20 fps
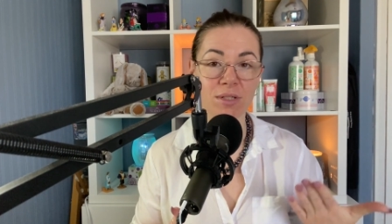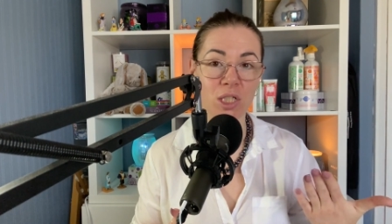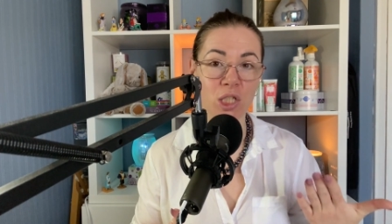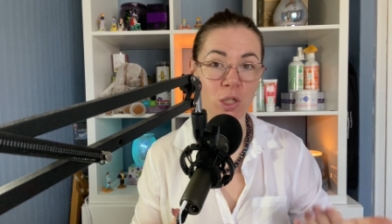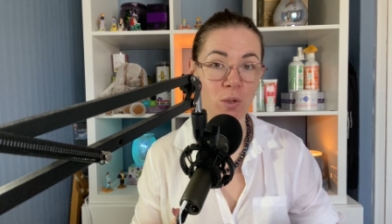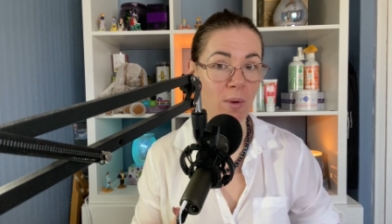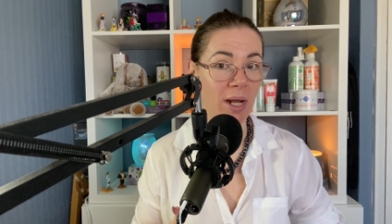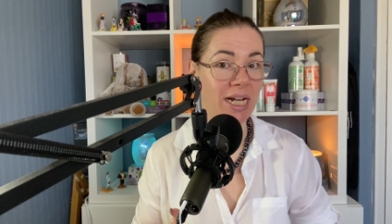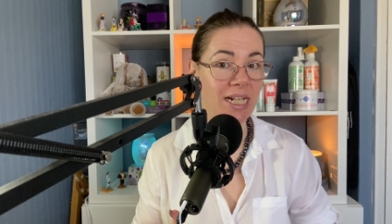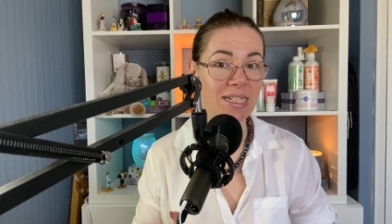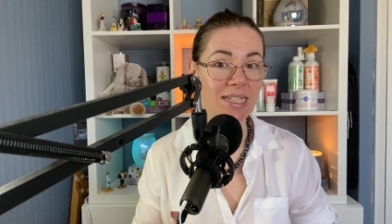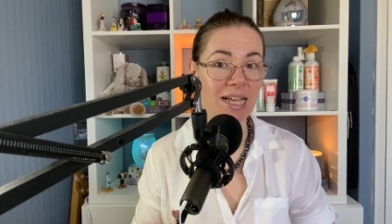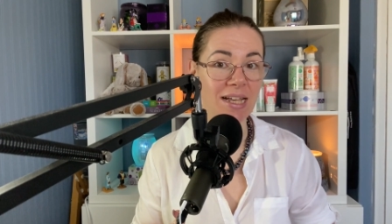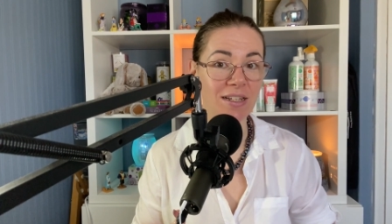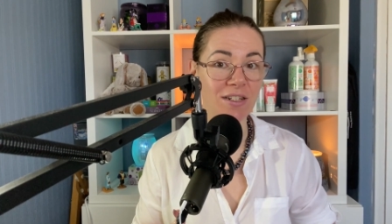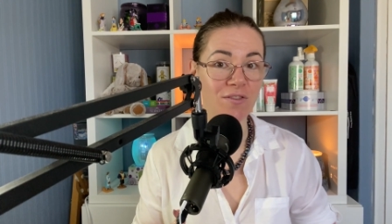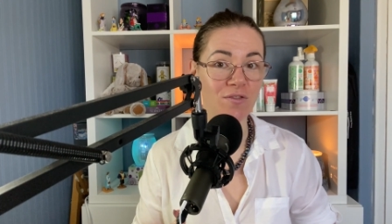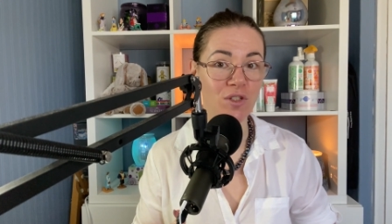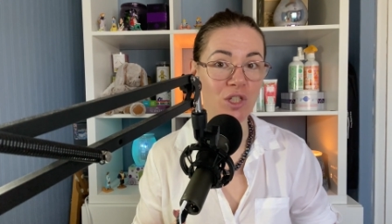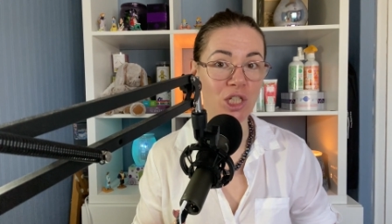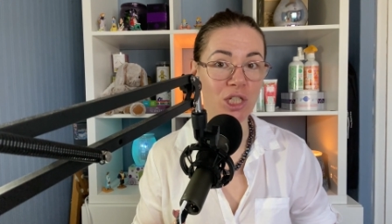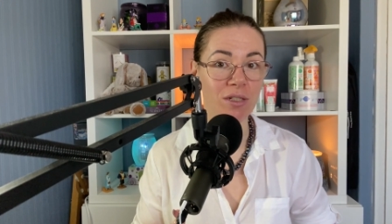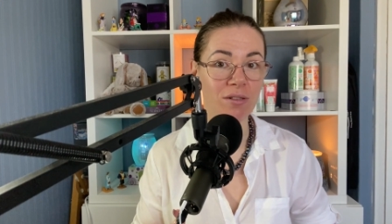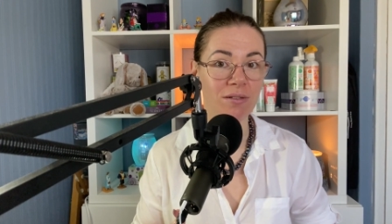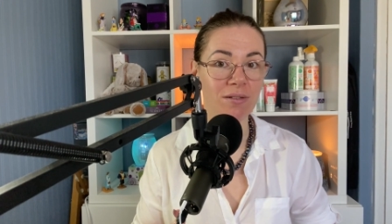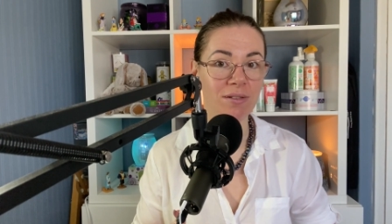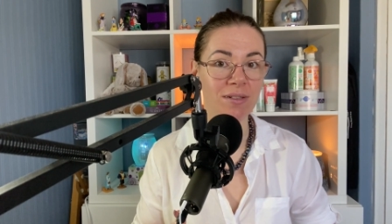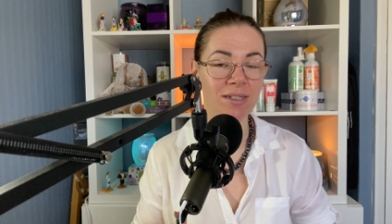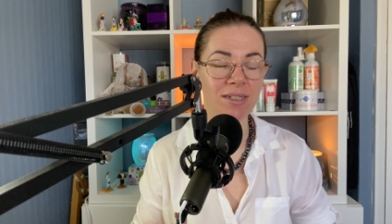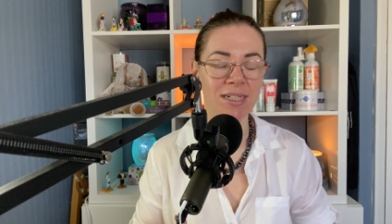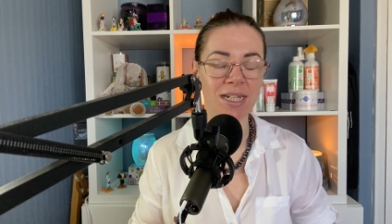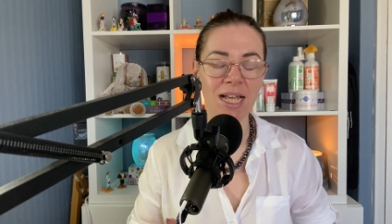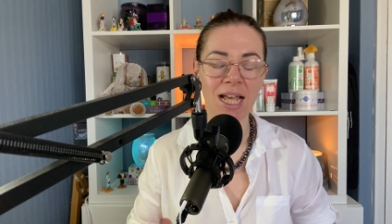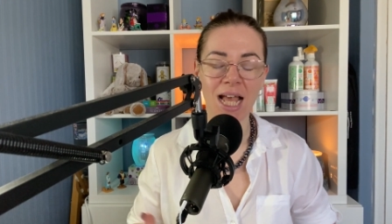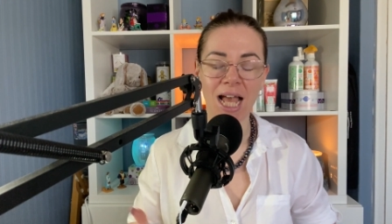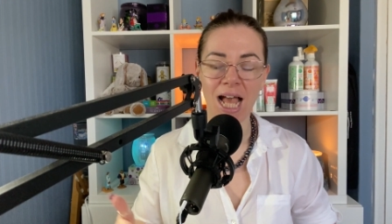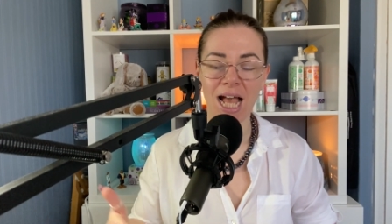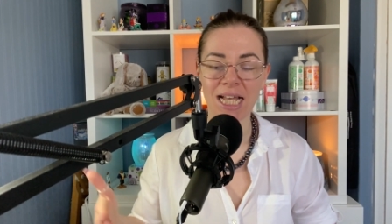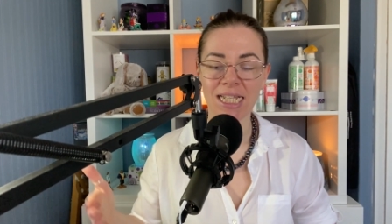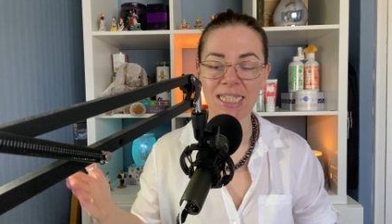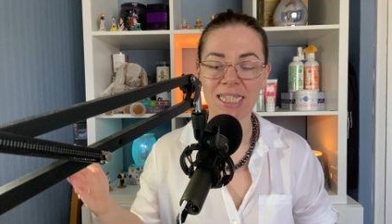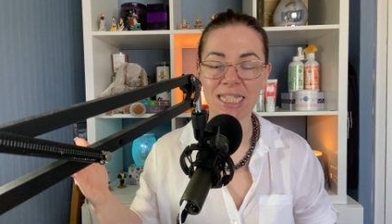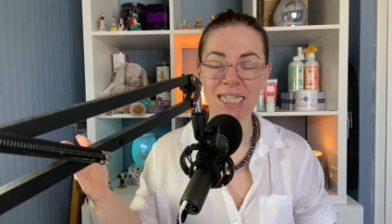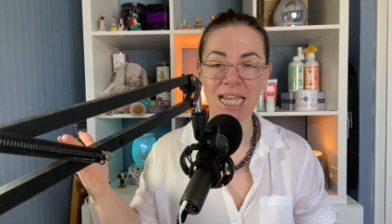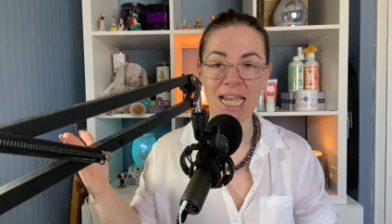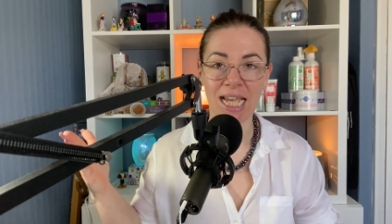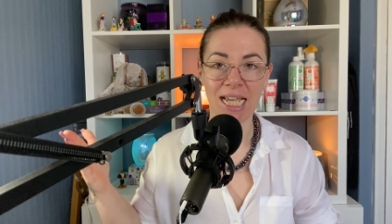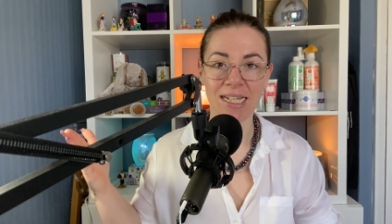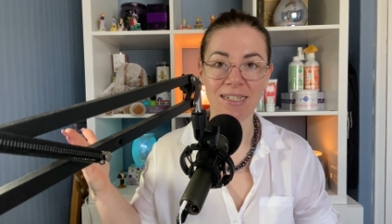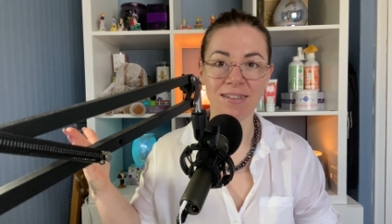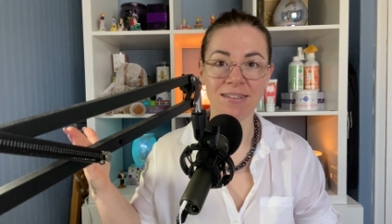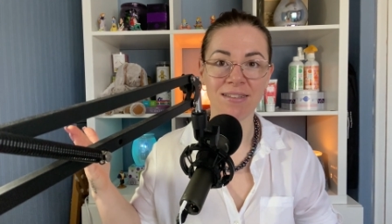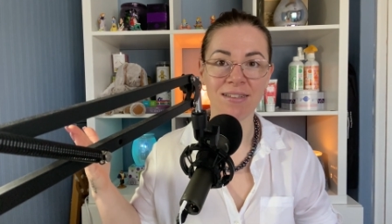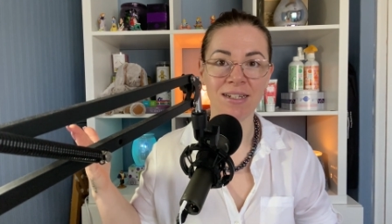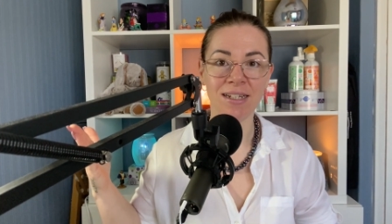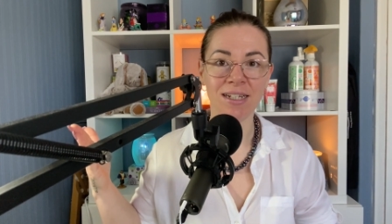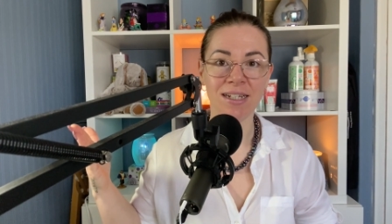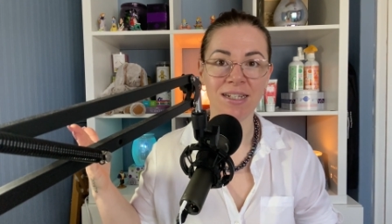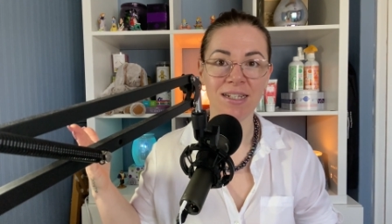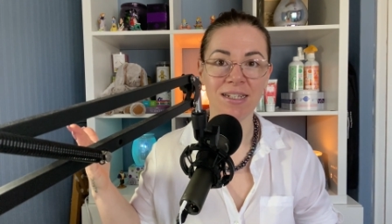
22nd of June, until